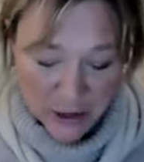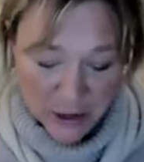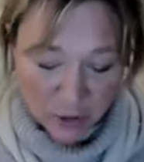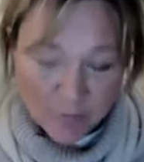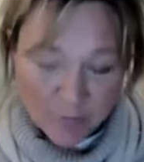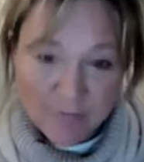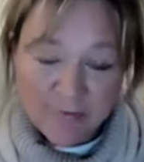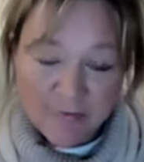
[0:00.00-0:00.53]

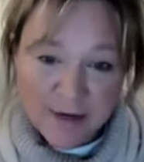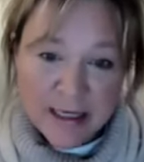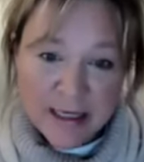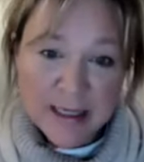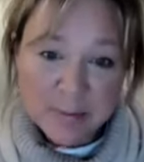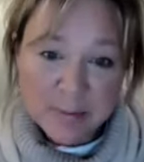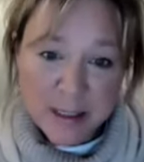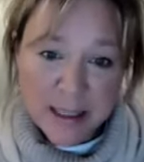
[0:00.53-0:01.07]
You're
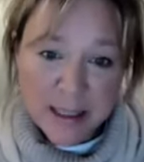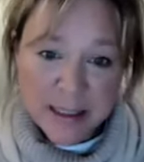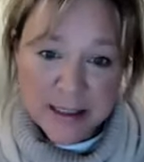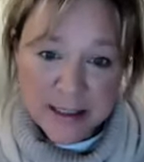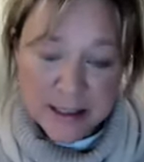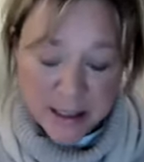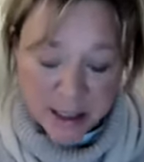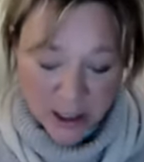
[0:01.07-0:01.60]
feeling
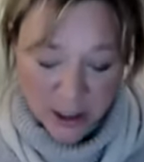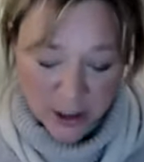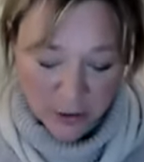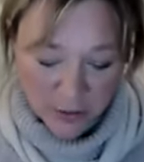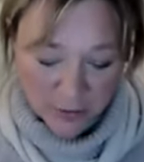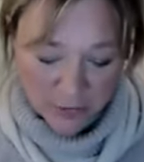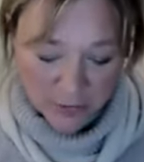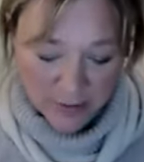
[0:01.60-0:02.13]
peace,
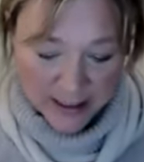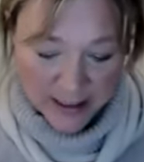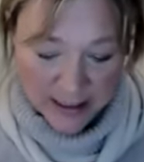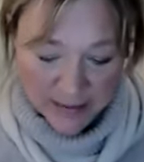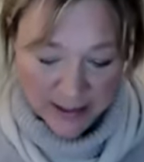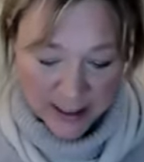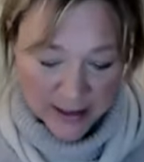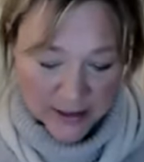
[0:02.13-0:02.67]
you're feeling
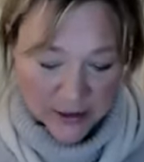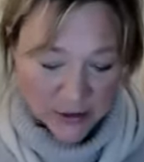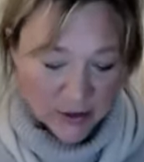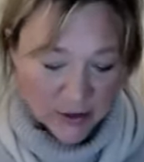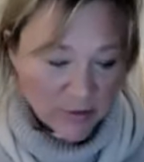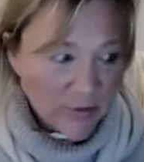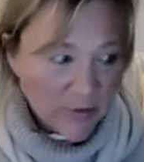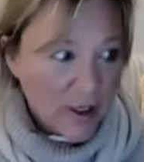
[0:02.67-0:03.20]
that sort
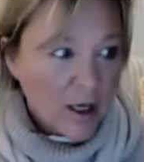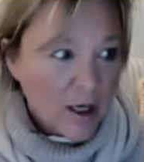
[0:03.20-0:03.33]
of